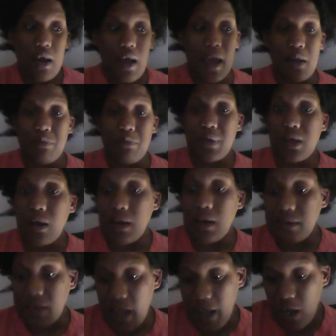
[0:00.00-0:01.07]
and
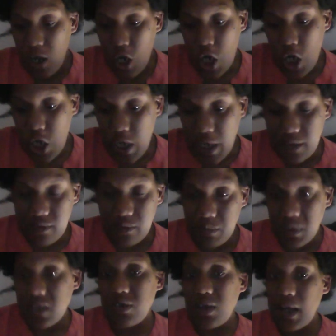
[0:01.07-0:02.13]
because I earn as
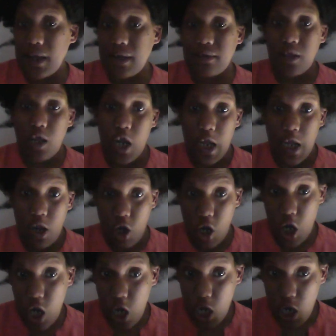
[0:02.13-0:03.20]
much as I
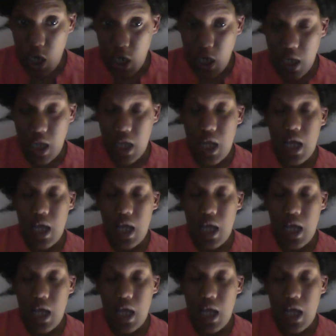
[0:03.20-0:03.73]
earn,